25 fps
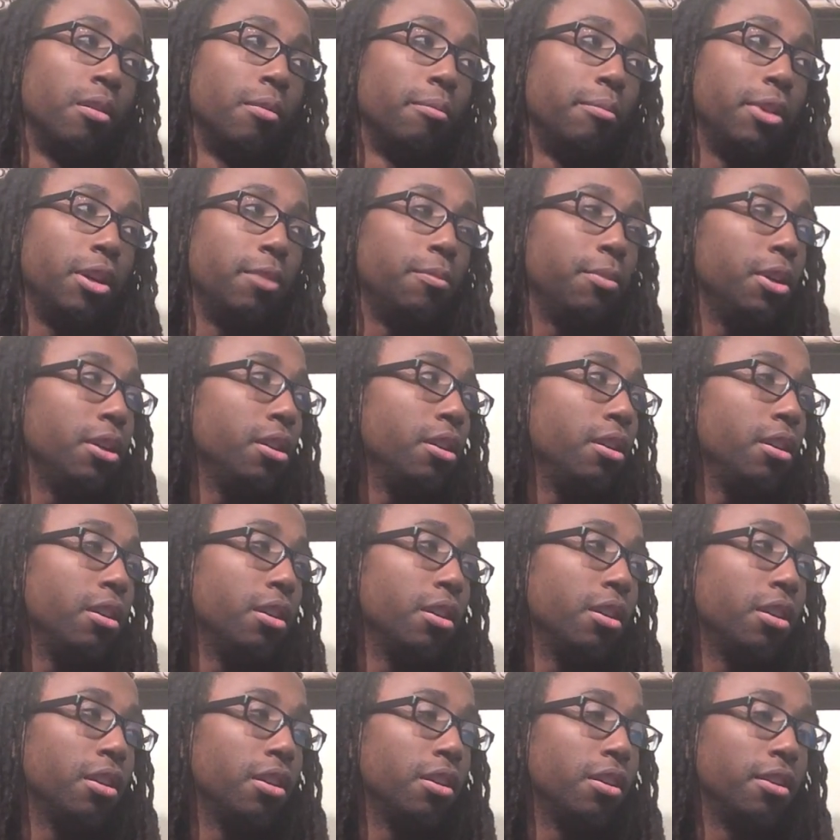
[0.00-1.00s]
Mimi,
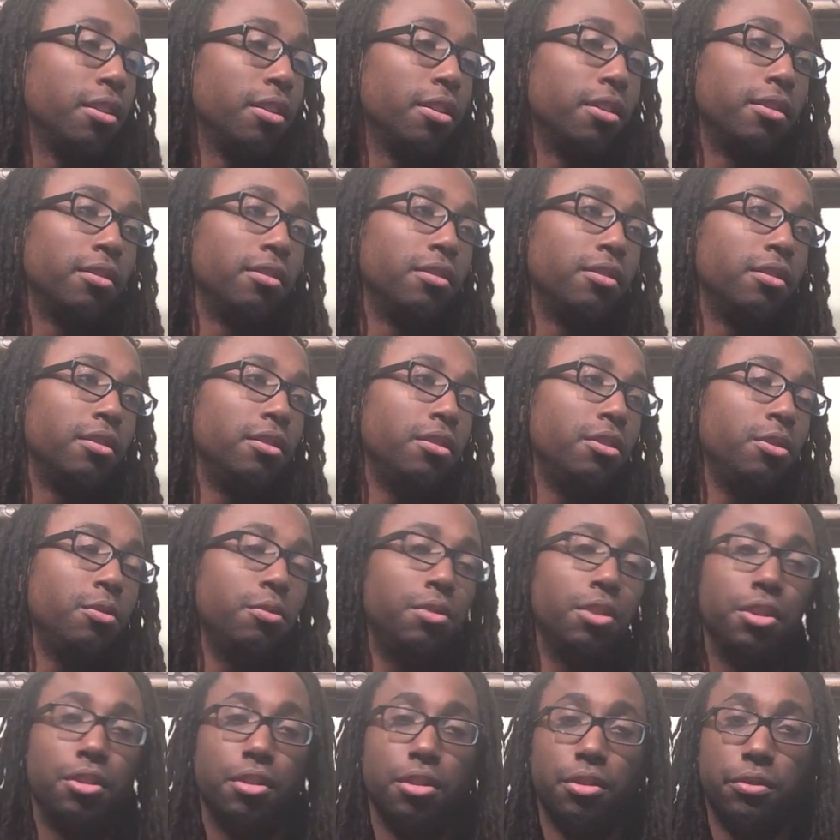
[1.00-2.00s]
you
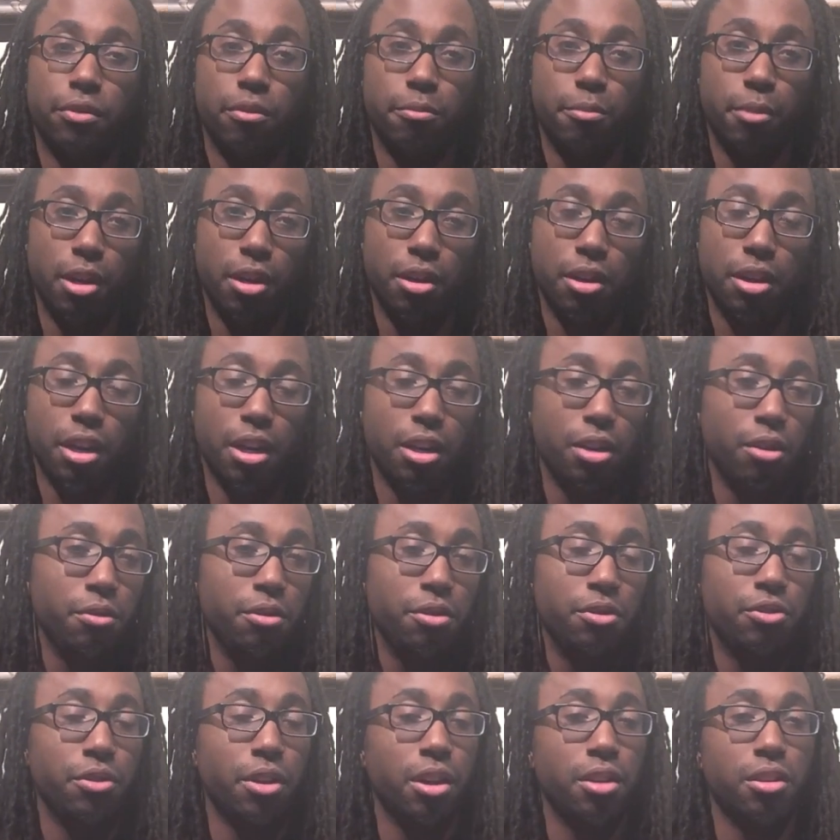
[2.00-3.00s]
did this for money. I know
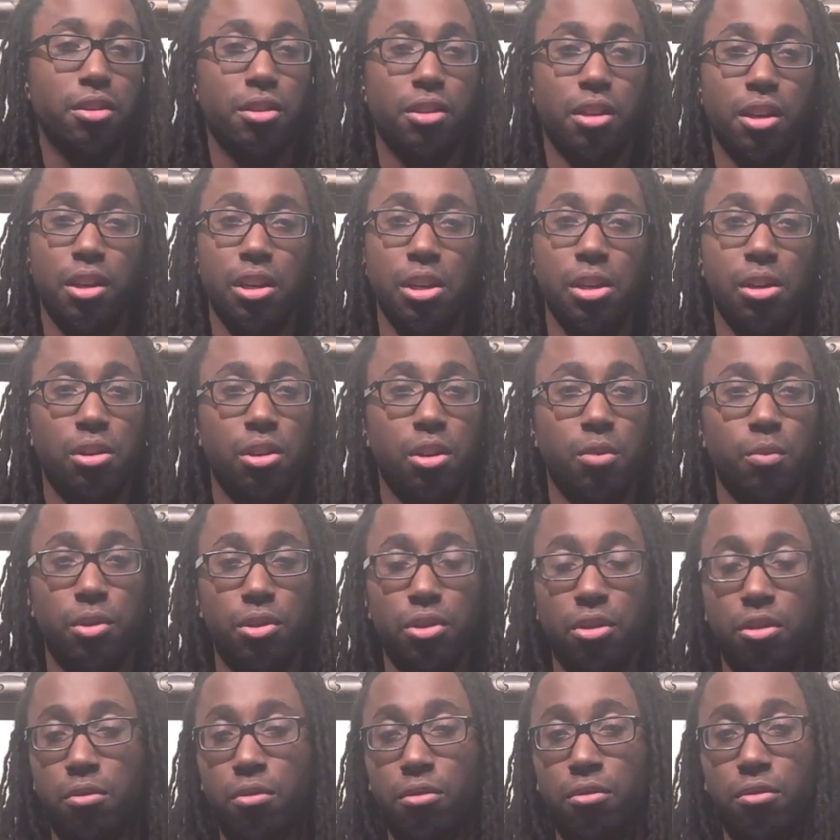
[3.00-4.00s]
you tried to say you don't know
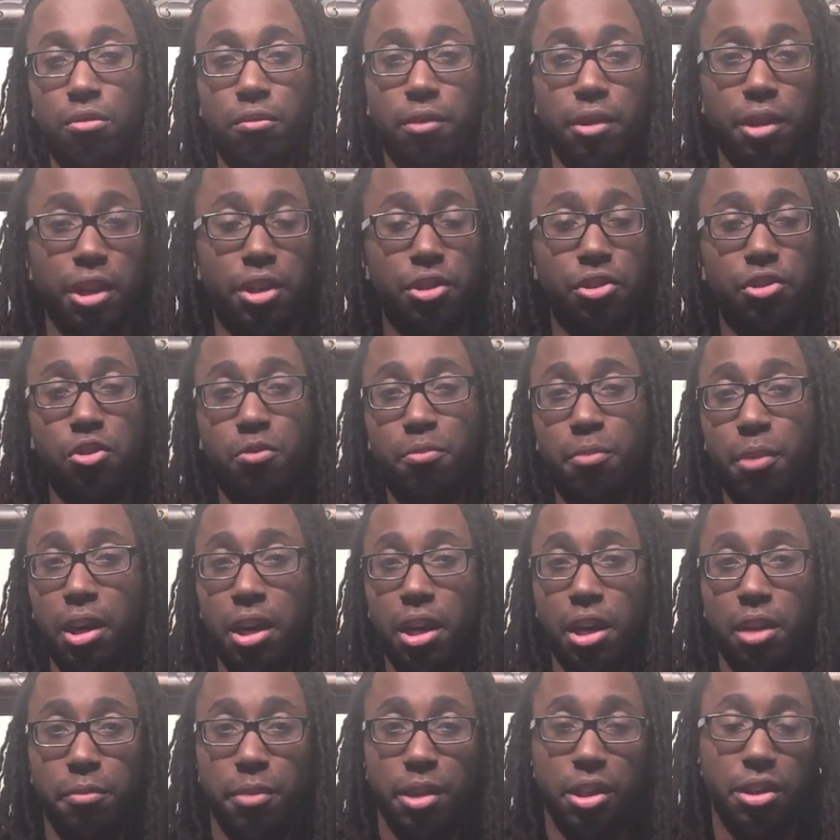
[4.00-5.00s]
what's going through. I guess your
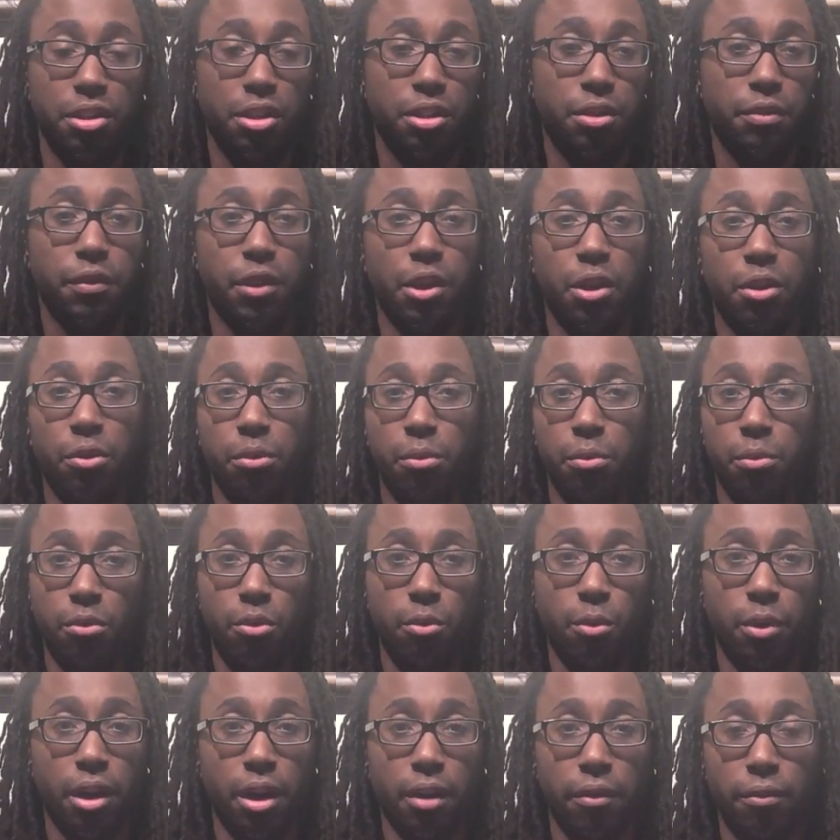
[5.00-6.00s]
maid business fell through
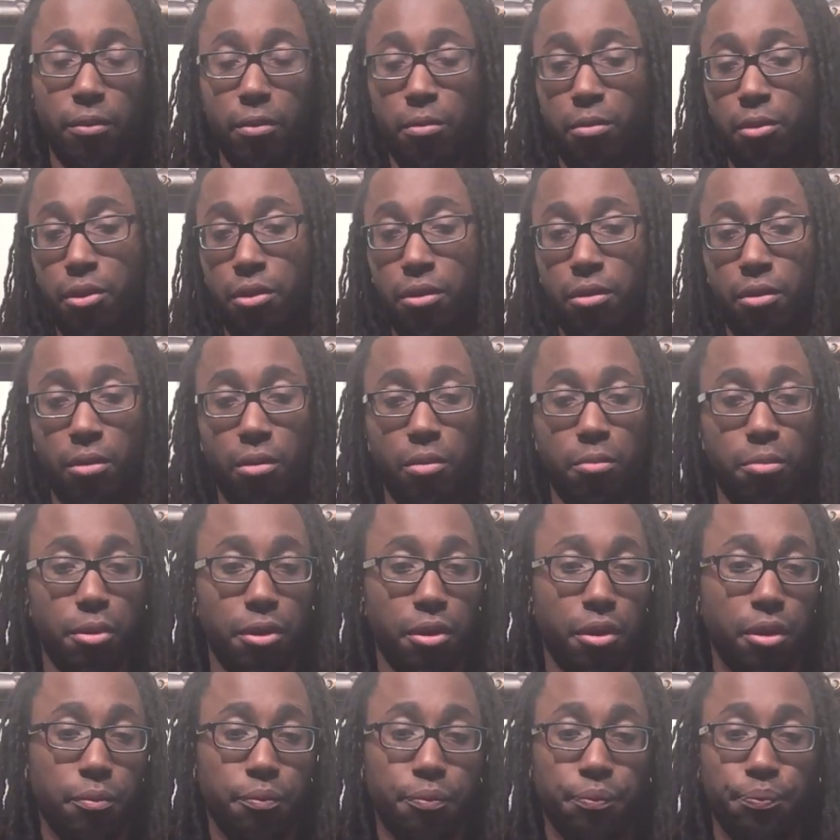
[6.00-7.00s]
or whatever, girl,
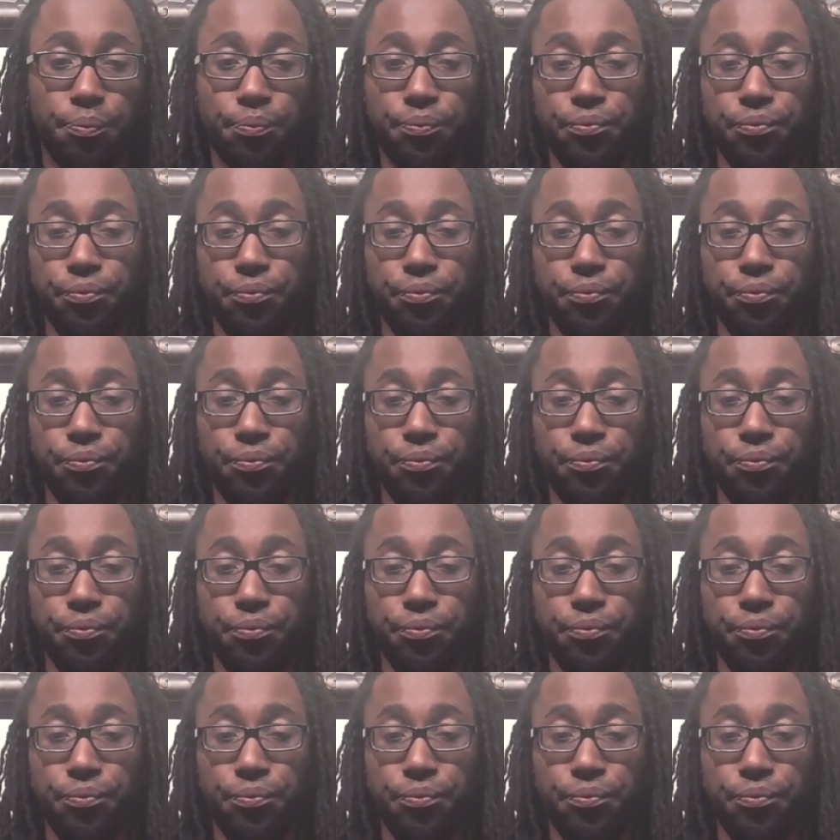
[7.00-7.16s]
but